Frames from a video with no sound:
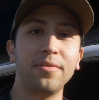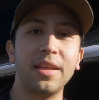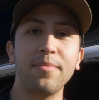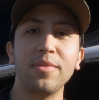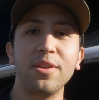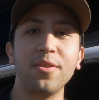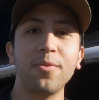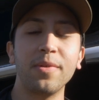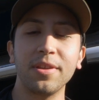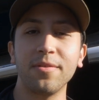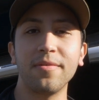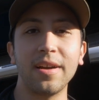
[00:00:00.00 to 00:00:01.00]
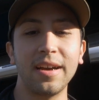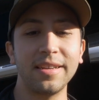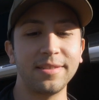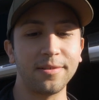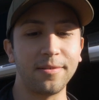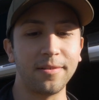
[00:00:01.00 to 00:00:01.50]
Let me know what you
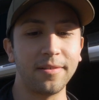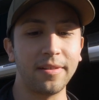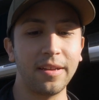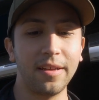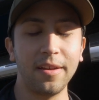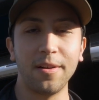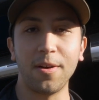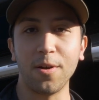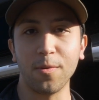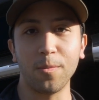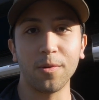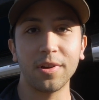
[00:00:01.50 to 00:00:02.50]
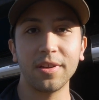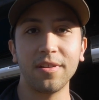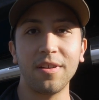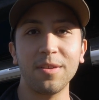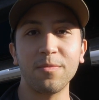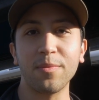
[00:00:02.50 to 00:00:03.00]
guys are working
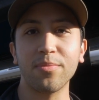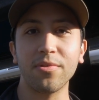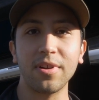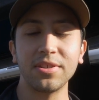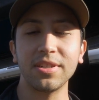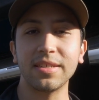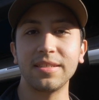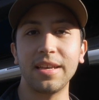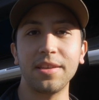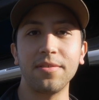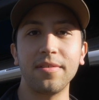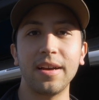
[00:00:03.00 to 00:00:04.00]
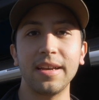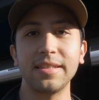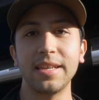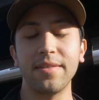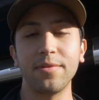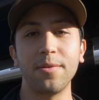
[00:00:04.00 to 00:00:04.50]
on, what projects that you
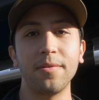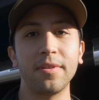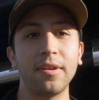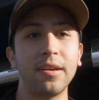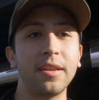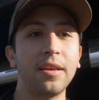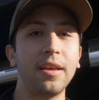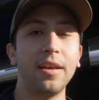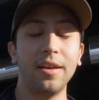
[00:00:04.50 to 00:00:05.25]
guys have going on,